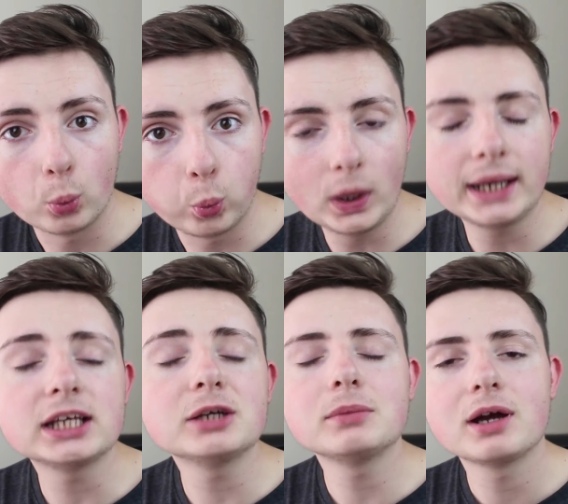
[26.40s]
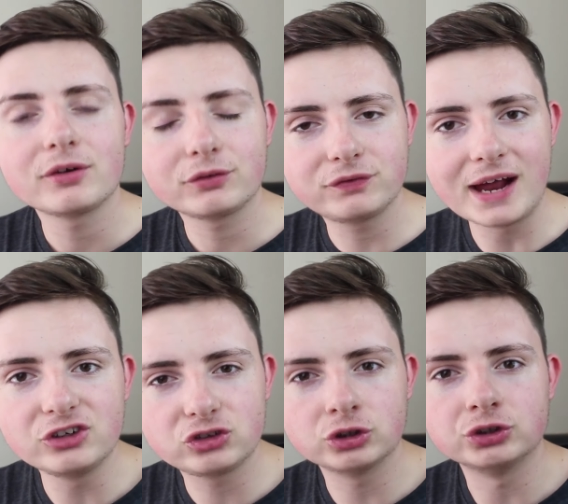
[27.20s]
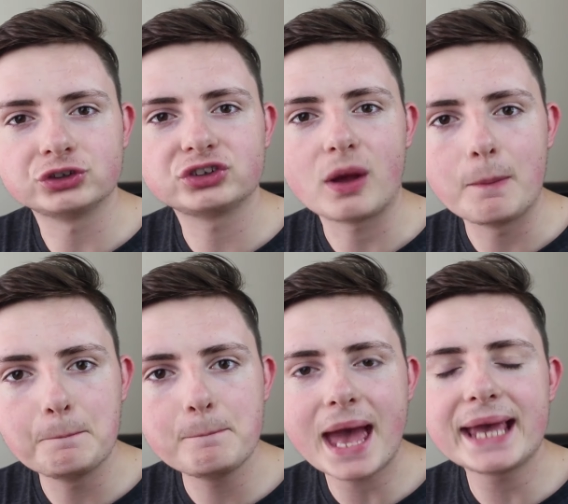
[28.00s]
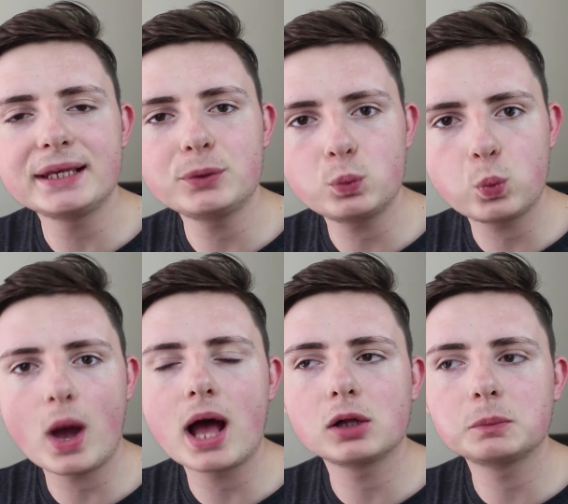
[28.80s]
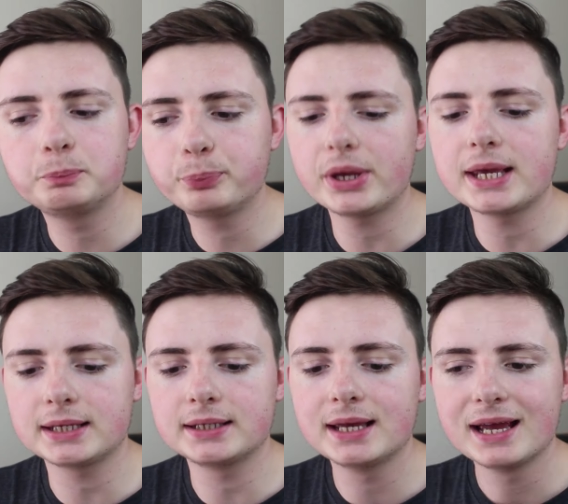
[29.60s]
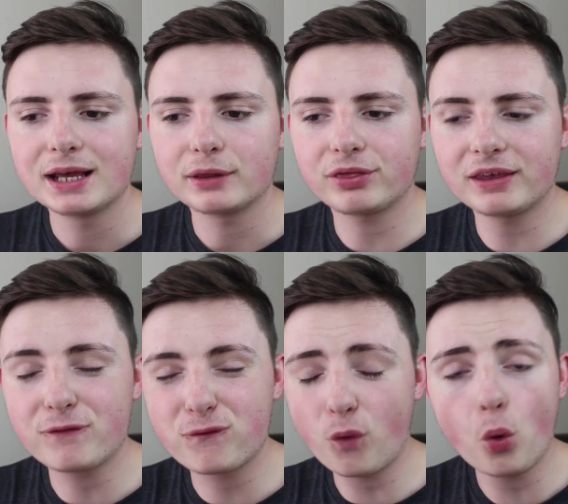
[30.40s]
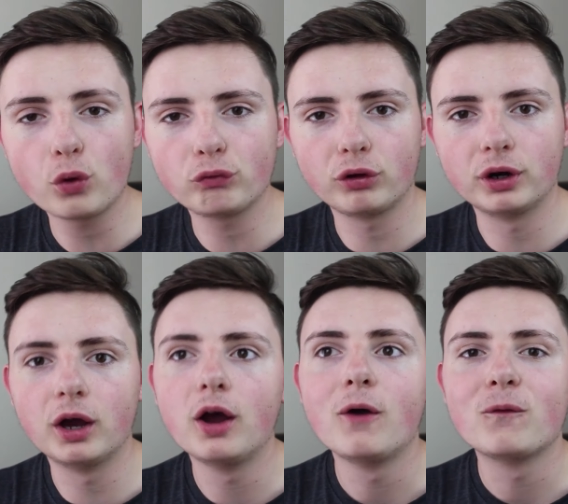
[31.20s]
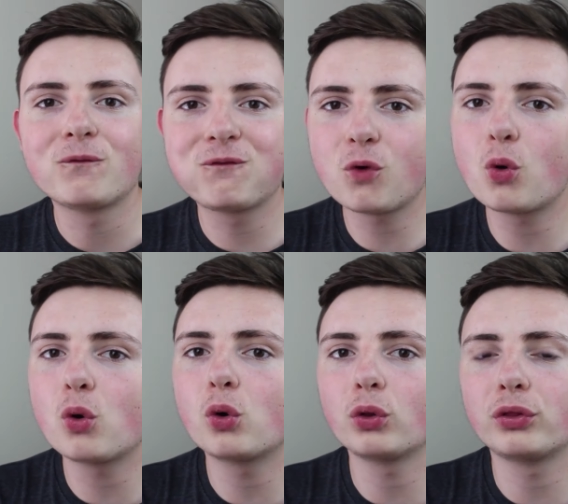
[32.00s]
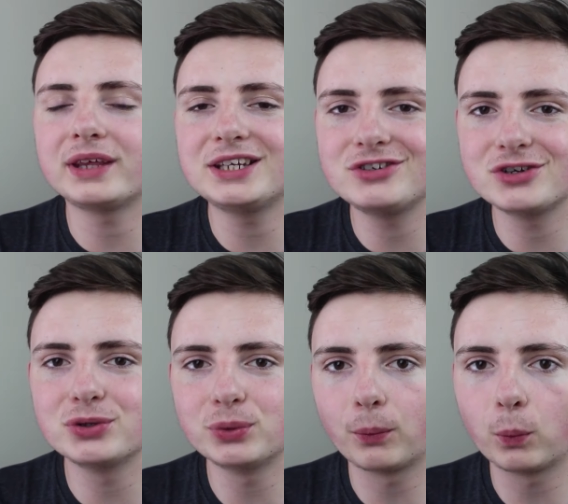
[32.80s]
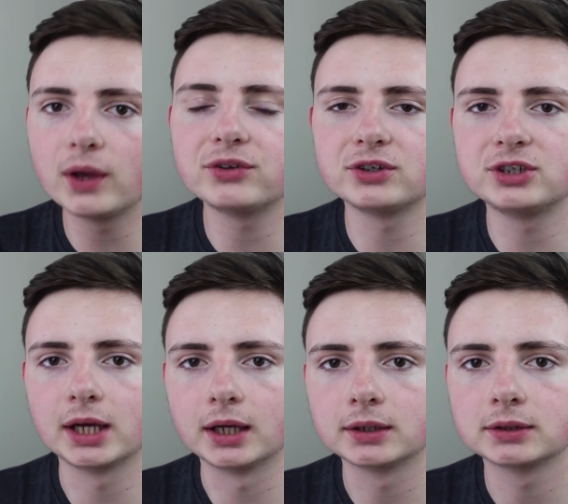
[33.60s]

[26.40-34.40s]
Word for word: William Vengeance may well be the forerunner for the new Wizard King.